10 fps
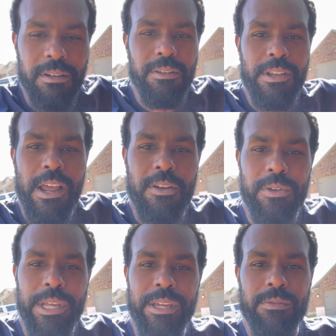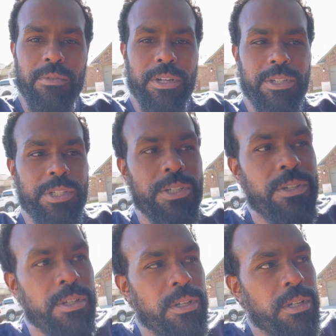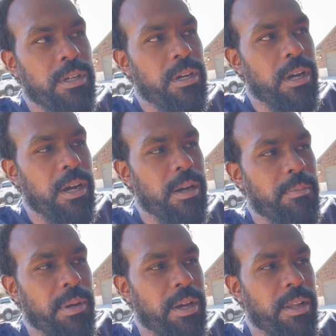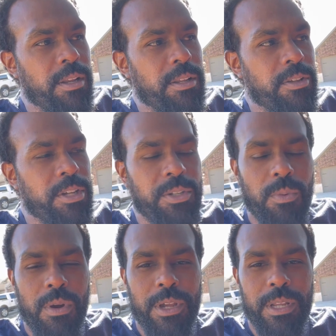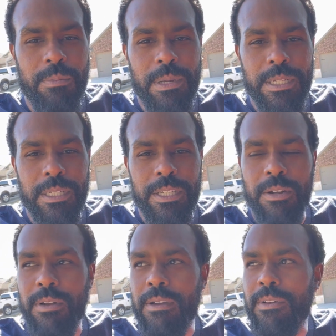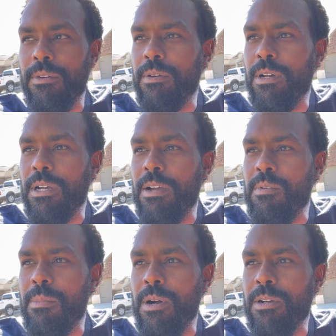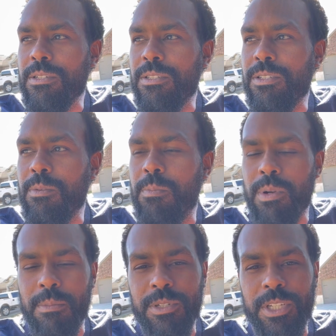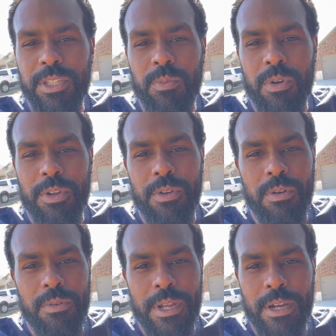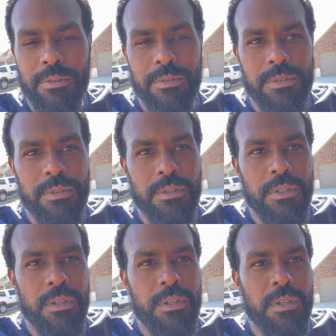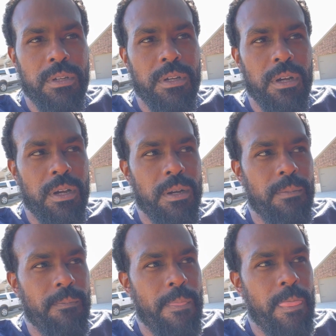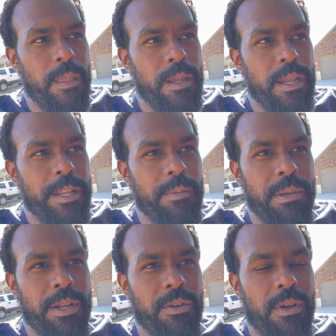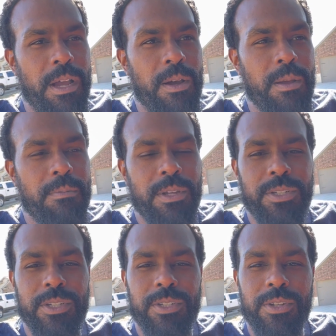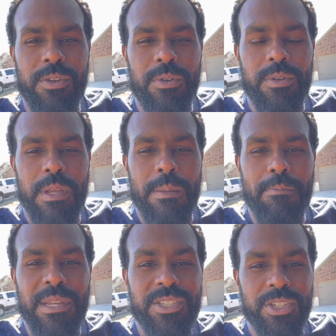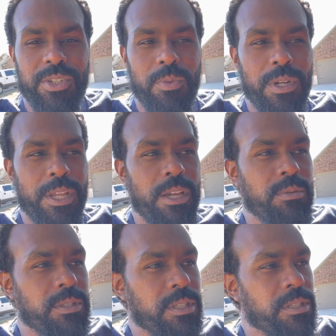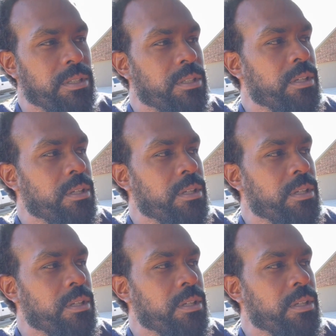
you're not going to get rich. But you get to work independently. You don't have a boss. You pretty much get to work your own hours. And depending on how ambitious you want to get with this,